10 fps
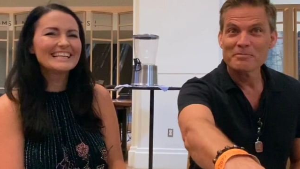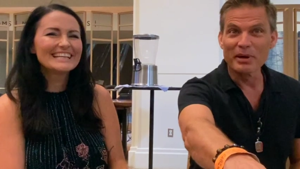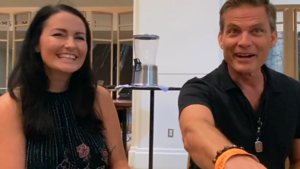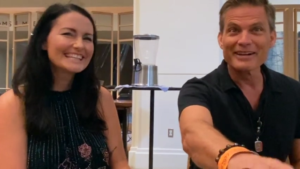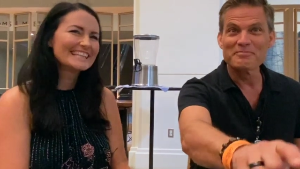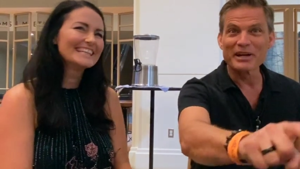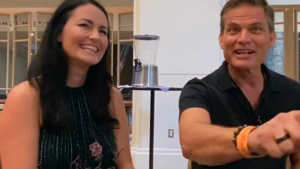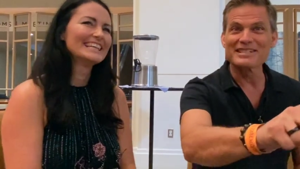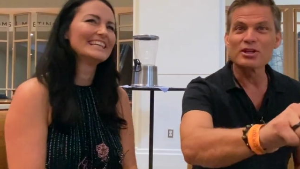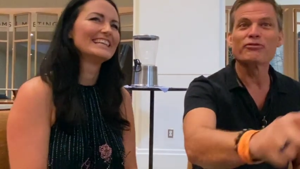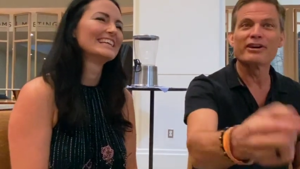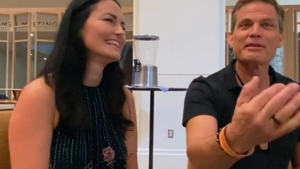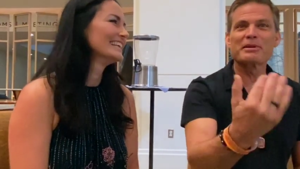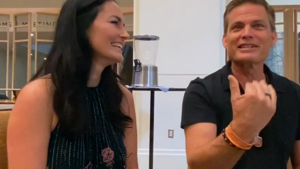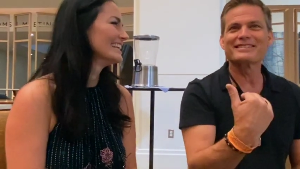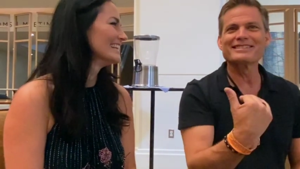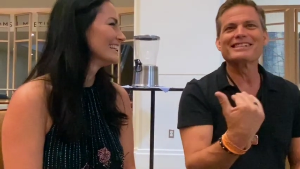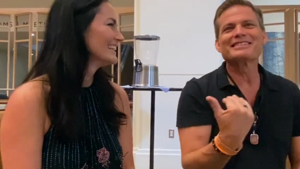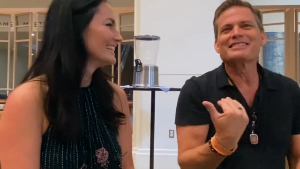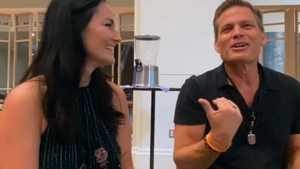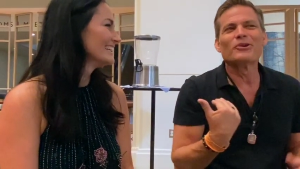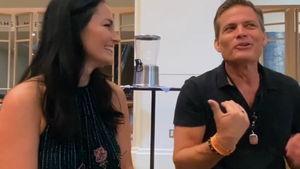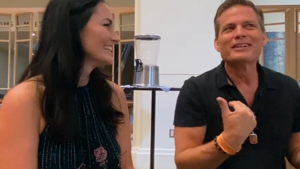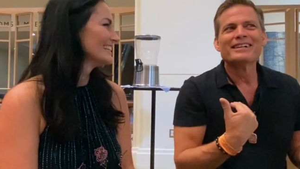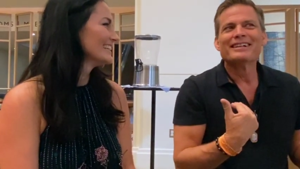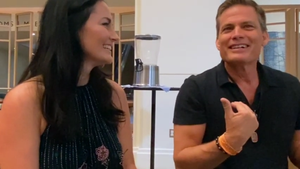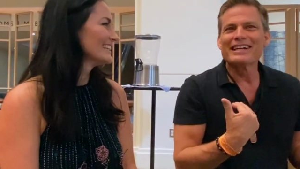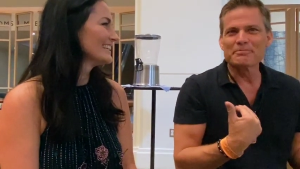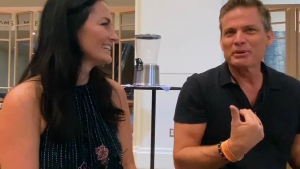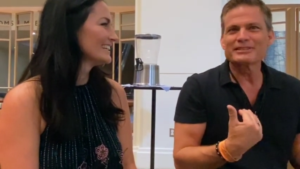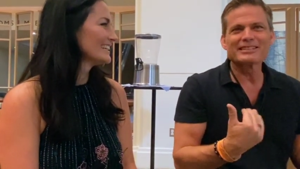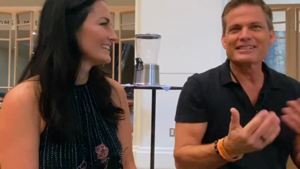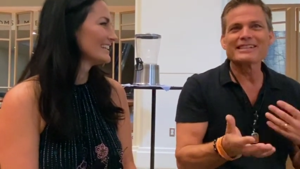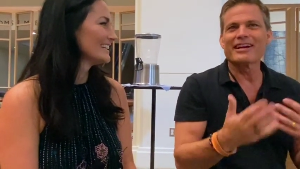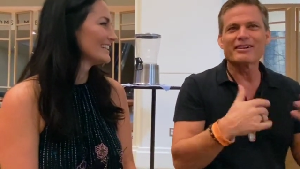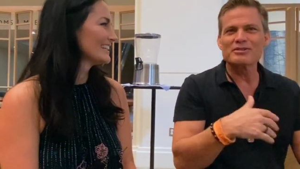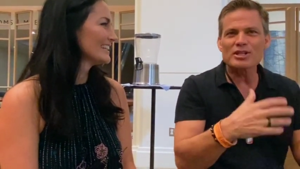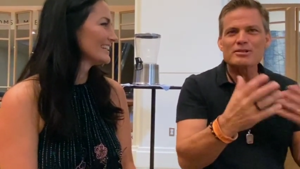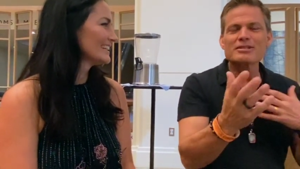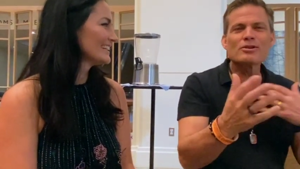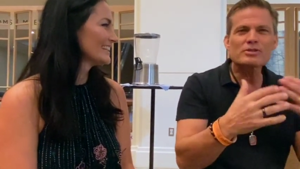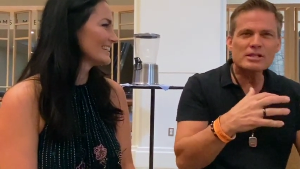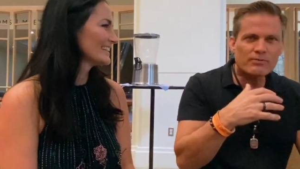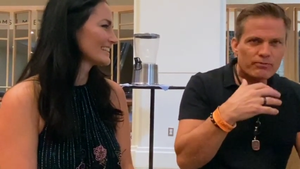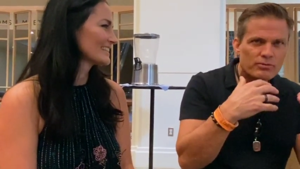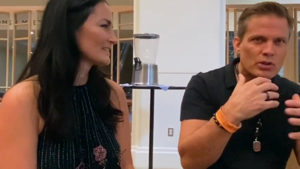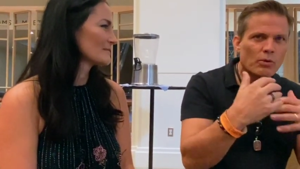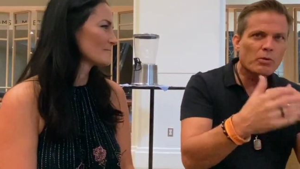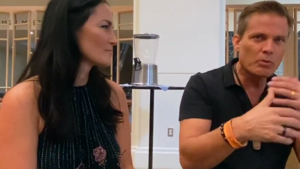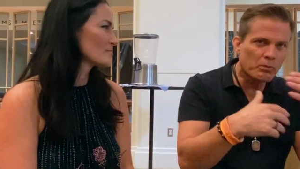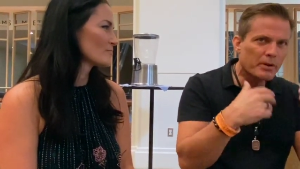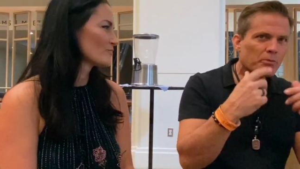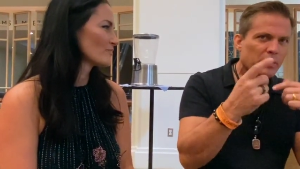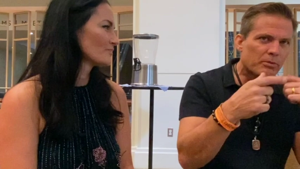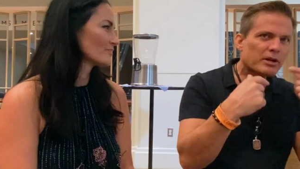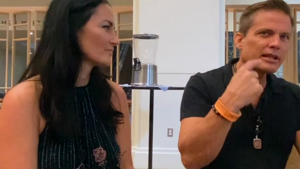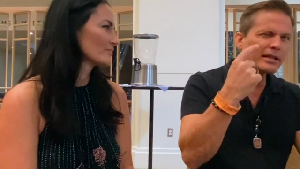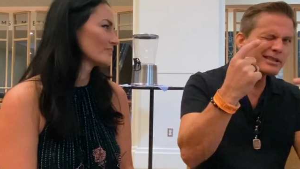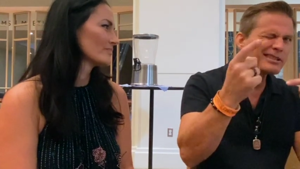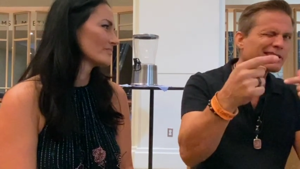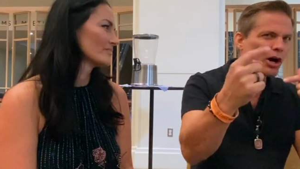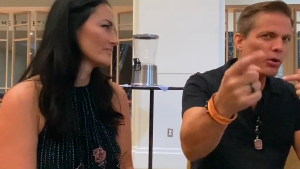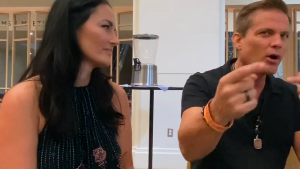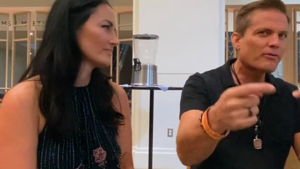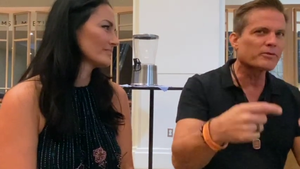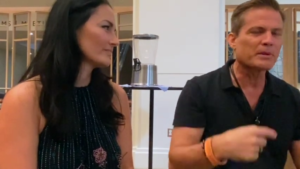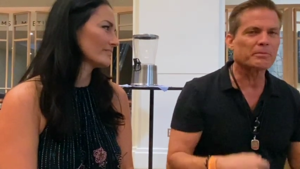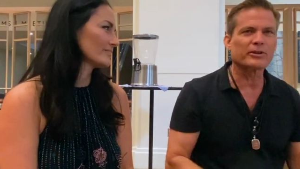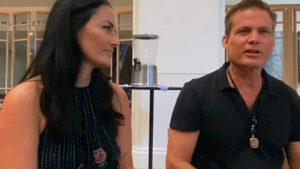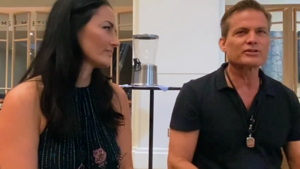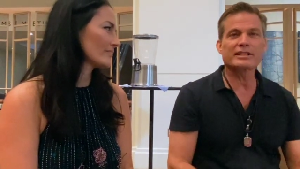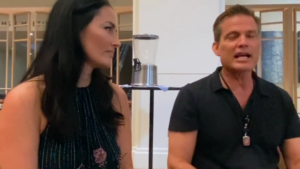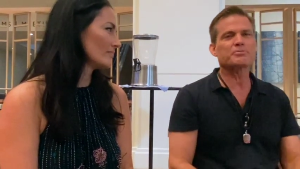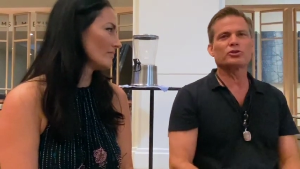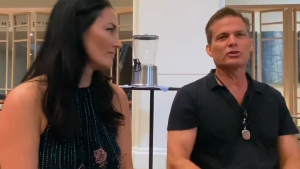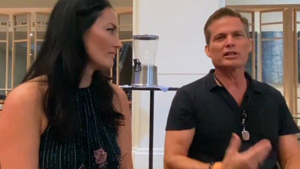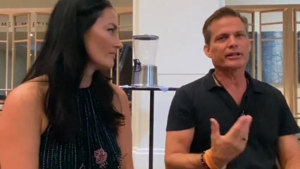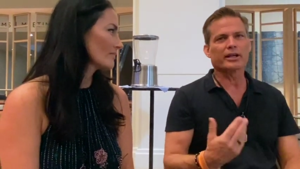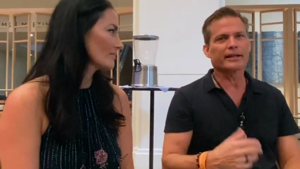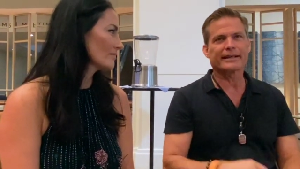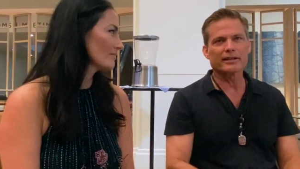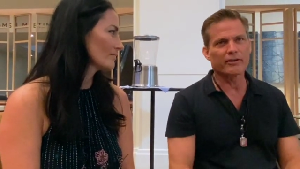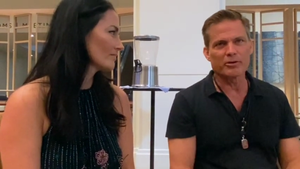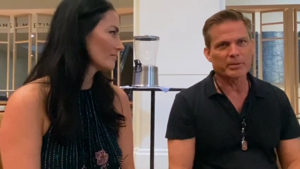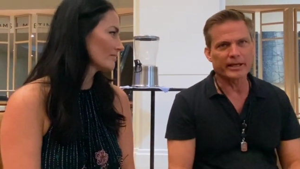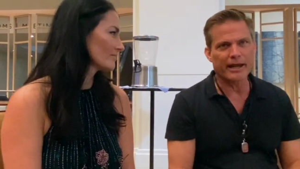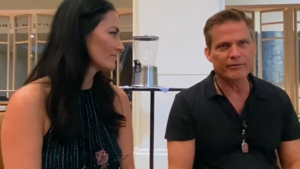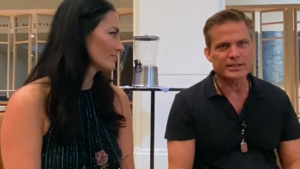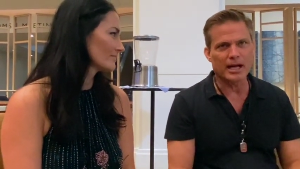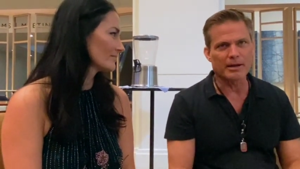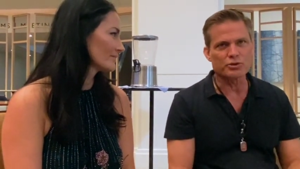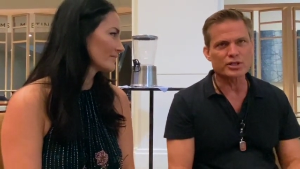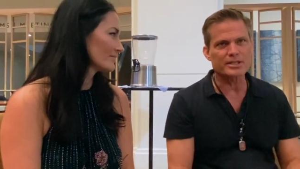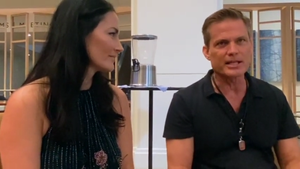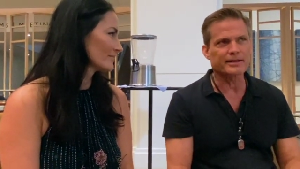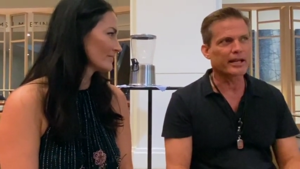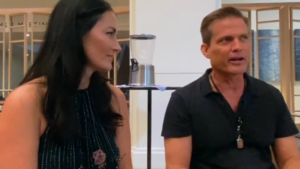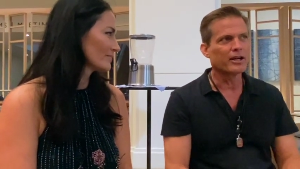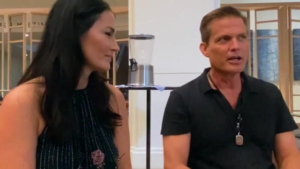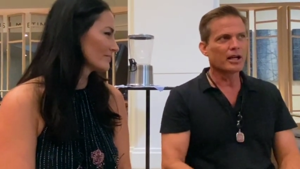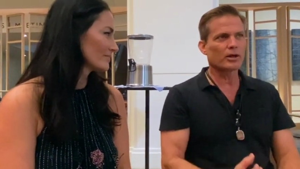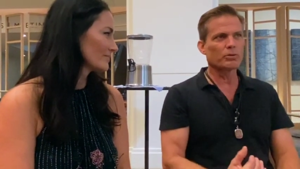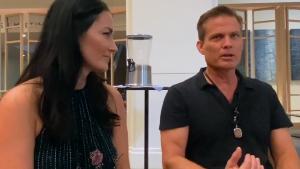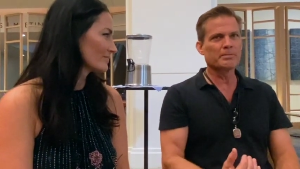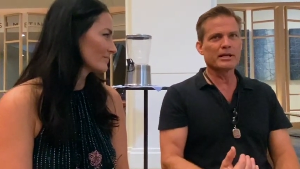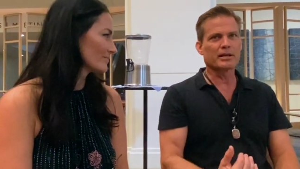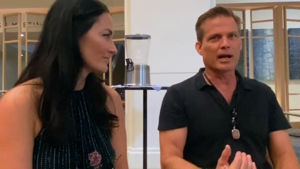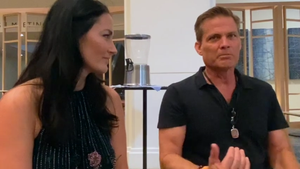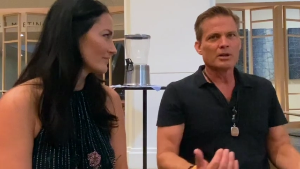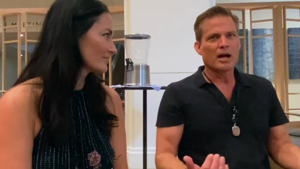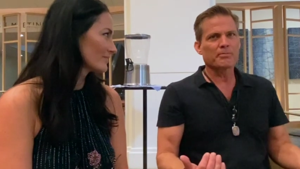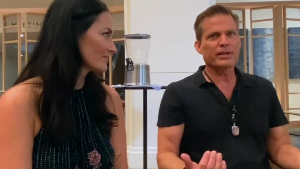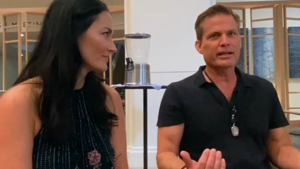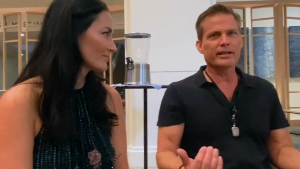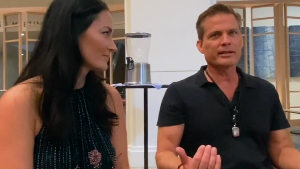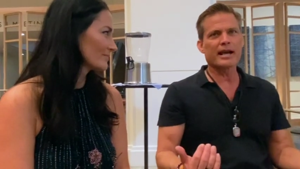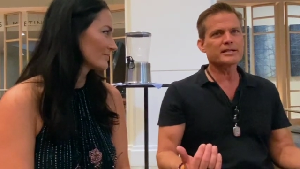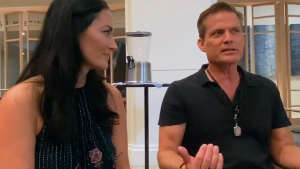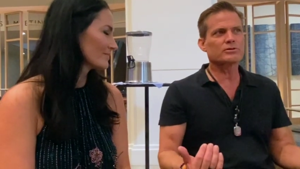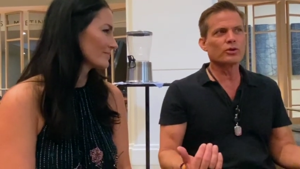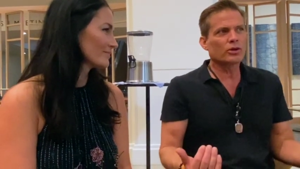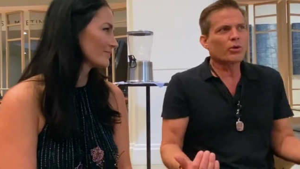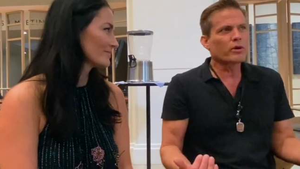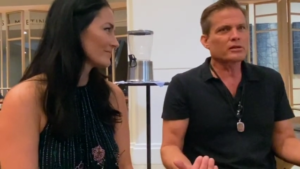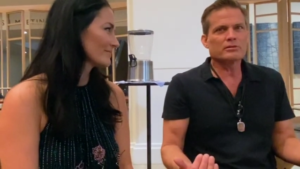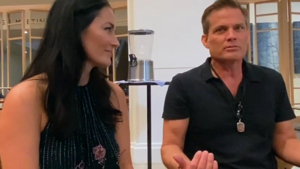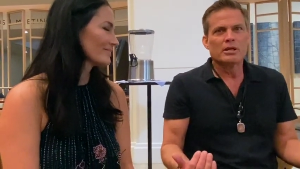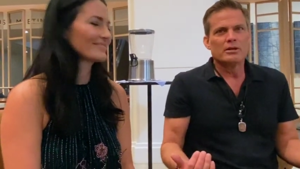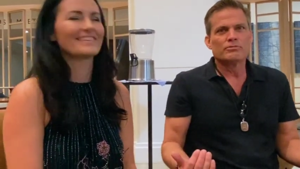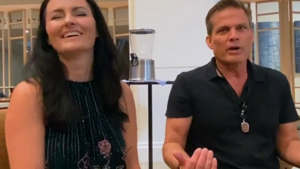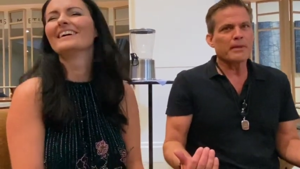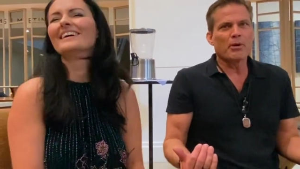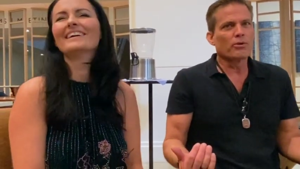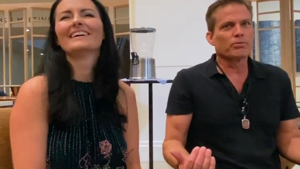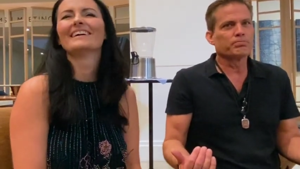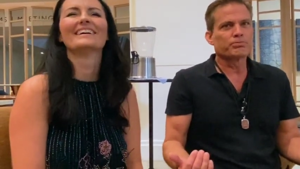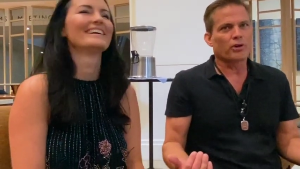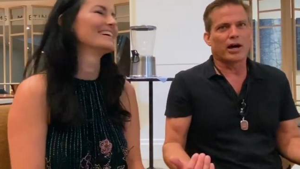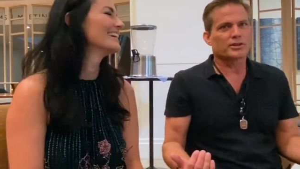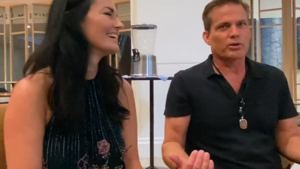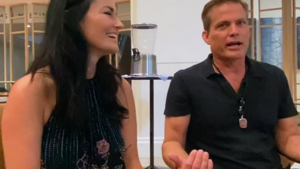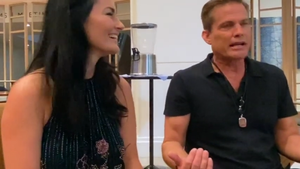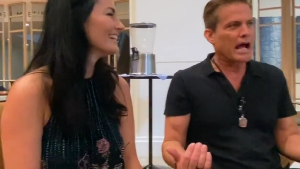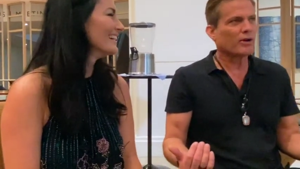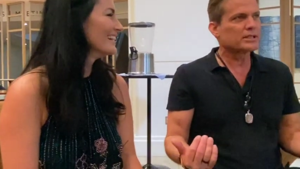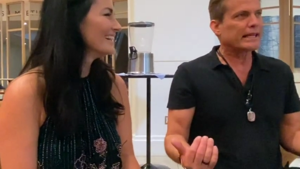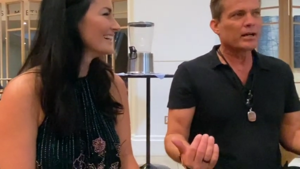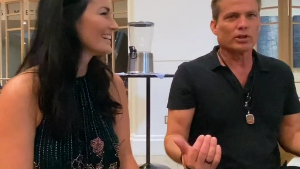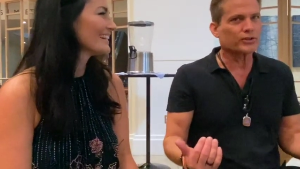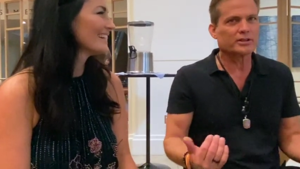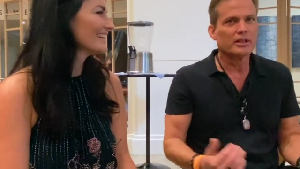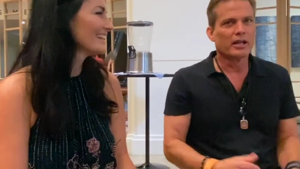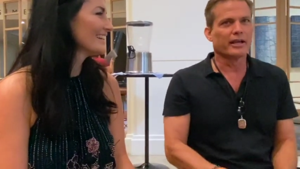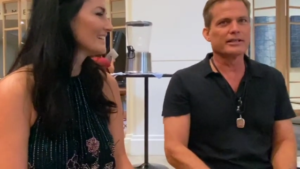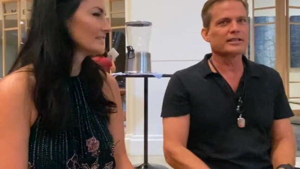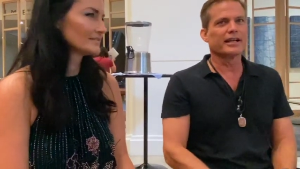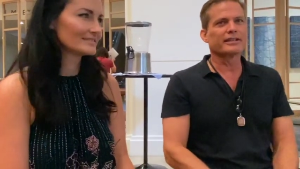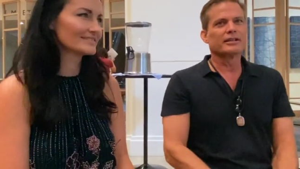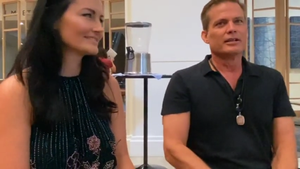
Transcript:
Speaker 1: but but it's so funny because uh, you know he put this in there, and it's just you know just you know we, we really go off with people. He goes, Casper, you look like you're gonna kill everybody every time you just sit there. I go, what do you mean? I'm I'm thinking nice unicorn rainbow thoughts right now and Skittles, and he's like